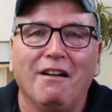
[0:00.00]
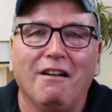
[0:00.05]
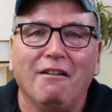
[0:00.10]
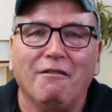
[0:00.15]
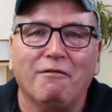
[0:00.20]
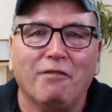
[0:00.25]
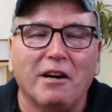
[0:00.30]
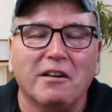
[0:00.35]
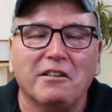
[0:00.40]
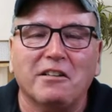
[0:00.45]

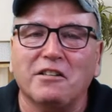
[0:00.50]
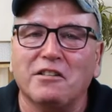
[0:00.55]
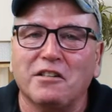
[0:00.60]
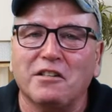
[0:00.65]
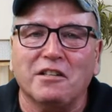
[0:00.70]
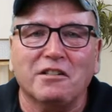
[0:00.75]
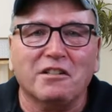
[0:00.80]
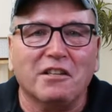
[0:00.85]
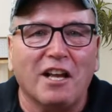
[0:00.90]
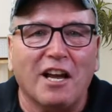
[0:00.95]
fridges.
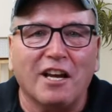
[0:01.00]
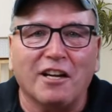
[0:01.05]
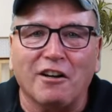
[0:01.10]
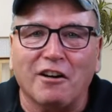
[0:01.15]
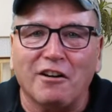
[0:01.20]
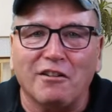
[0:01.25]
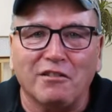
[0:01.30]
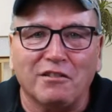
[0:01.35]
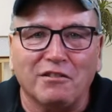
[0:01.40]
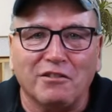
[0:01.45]
It's like
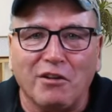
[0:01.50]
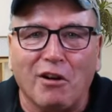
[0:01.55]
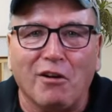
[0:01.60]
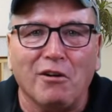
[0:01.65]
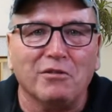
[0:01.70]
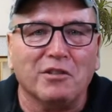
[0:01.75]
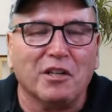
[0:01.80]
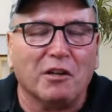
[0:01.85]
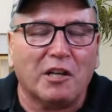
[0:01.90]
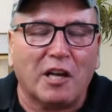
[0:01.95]
our
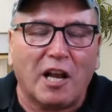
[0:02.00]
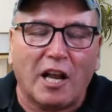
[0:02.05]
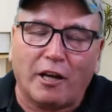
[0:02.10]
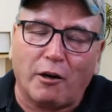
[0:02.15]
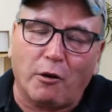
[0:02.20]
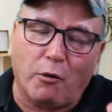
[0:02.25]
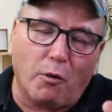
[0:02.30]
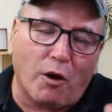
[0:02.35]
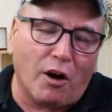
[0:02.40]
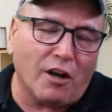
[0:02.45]
stoves. It's like
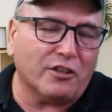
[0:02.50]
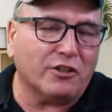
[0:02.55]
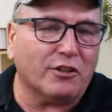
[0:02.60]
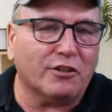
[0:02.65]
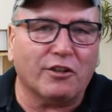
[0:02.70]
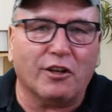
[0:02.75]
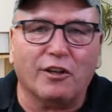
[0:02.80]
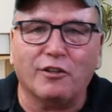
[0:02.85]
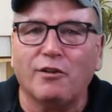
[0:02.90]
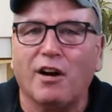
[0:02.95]
our
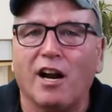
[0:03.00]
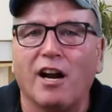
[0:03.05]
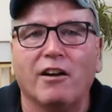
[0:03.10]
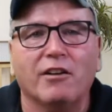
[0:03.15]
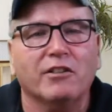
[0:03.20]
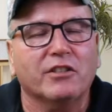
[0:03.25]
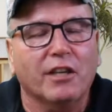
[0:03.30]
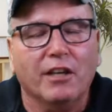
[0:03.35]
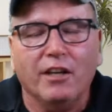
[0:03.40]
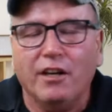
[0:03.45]
washers, our
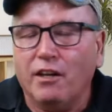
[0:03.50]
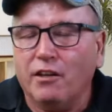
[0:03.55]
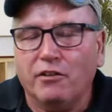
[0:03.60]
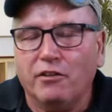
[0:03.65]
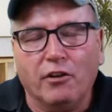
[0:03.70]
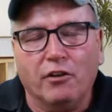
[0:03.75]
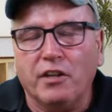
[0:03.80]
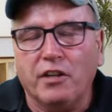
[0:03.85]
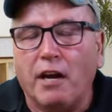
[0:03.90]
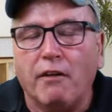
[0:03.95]
dryers.
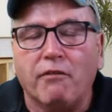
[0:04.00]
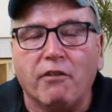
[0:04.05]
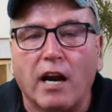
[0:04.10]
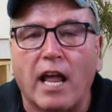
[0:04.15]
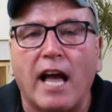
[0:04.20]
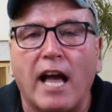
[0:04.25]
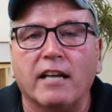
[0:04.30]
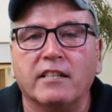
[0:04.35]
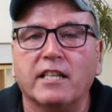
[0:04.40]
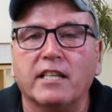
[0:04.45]
They'll never
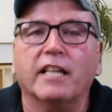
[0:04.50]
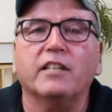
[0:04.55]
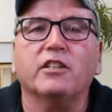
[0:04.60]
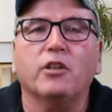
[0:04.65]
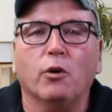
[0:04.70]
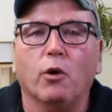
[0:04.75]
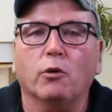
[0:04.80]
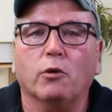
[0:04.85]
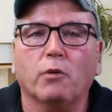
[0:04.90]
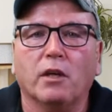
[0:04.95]
last like
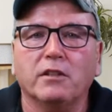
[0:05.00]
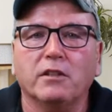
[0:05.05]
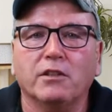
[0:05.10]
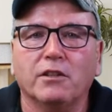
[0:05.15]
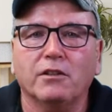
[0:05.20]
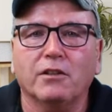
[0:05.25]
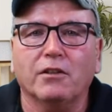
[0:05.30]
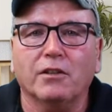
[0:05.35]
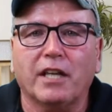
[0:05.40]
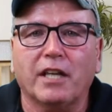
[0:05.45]
the old ones.
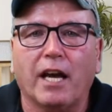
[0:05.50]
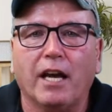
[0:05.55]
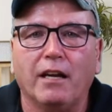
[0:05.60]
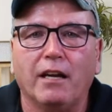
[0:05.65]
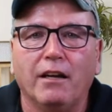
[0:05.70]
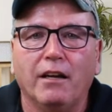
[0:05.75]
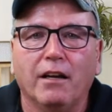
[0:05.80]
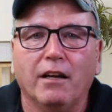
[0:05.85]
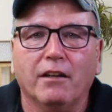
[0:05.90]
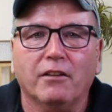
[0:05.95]

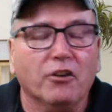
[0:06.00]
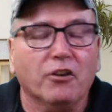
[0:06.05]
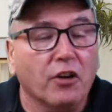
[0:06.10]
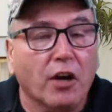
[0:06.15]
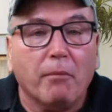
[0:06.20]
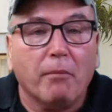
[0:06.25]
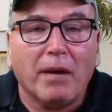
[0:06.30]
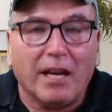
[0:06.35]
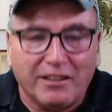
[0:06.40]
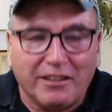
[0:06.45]
Okay, they're
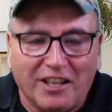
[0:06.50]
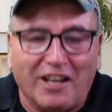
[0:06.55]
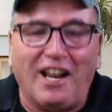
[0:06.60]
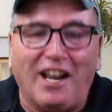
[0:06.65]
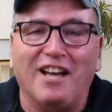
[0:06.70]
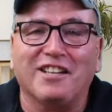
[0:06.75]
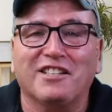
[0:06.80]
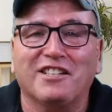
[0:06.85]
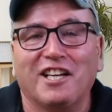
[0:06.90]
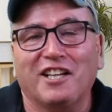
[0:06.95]
not made to
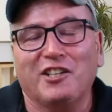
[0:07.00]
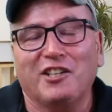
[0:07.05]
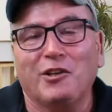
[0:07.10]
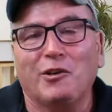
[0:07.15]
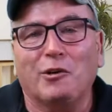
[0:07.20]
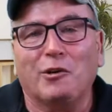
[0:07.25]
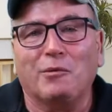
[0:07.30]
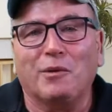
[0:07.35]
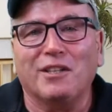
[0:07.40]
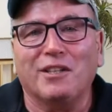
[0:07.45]
last like the
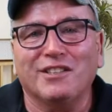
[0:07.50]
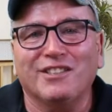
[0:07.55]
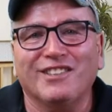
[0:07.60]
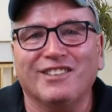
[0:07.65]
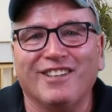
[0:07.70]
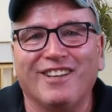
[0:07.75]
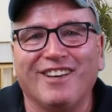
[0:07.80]
old ones.